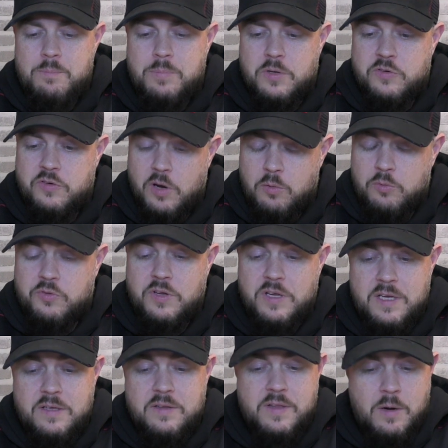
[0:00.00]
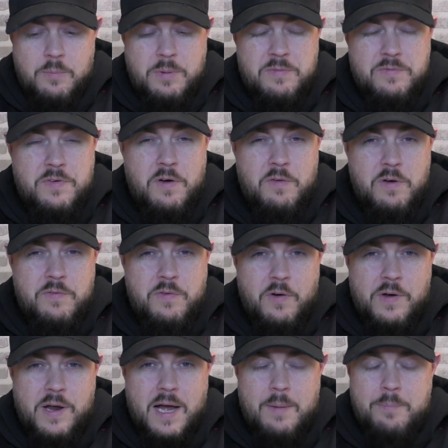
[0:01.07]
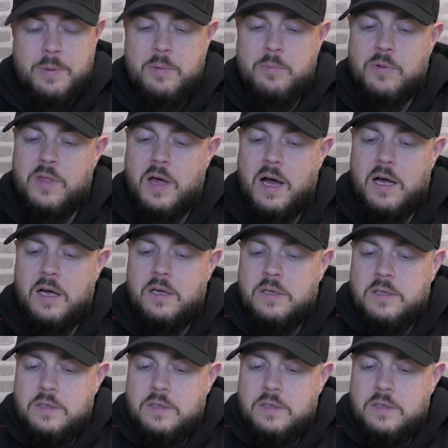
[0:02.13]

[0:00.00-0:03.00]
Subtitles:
But Chelsea, they'll be very, very happy with that.